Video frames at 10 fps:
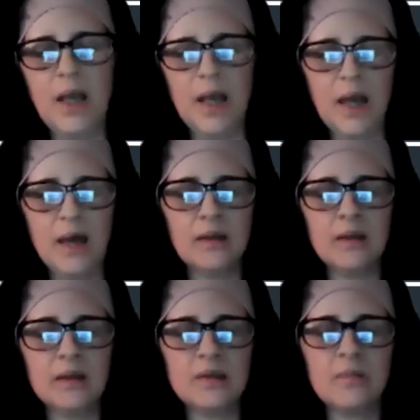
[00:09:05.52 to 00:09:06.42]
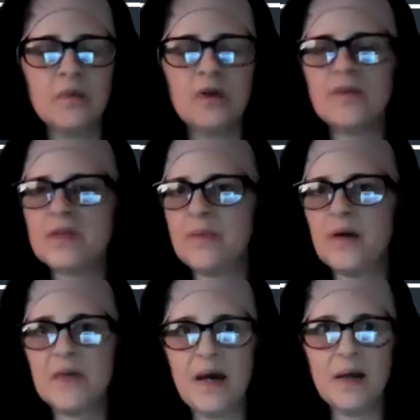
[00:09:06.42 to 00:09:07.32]
And I'm nervous
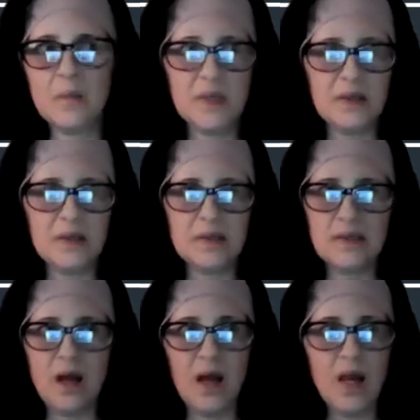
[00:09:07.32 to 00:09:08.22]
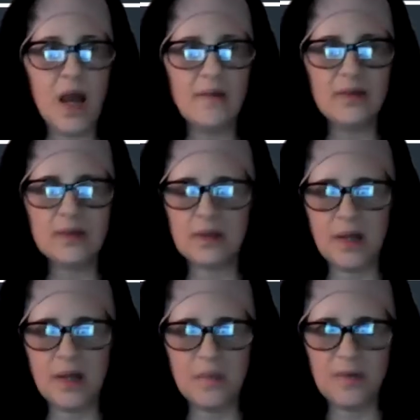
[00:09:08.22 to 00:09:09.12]
about that because I haven't done
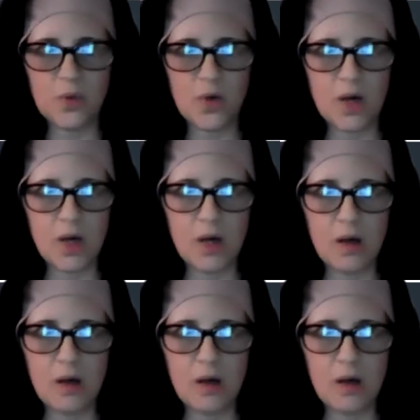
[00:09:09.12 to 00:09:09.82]
that before.